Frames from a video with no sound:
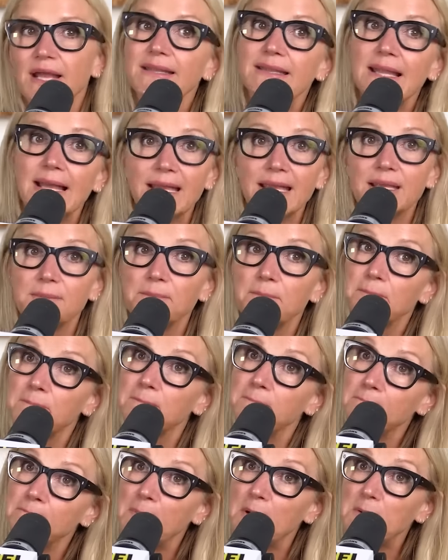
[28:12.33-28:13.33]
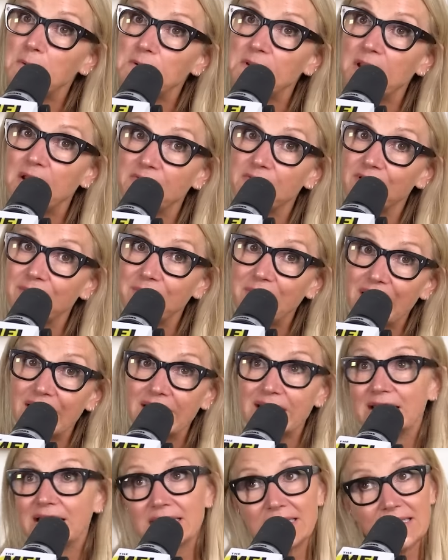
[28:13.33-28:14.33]
And like most
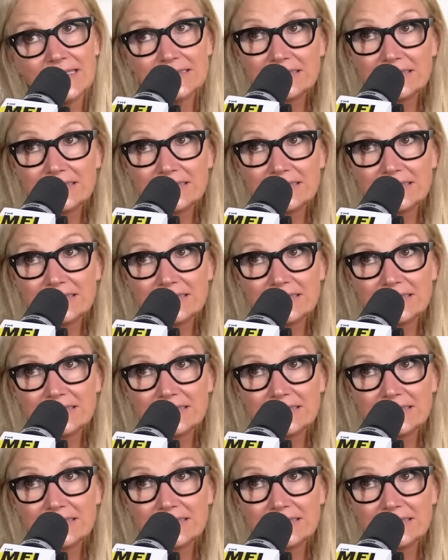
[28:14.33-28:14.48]
everybody that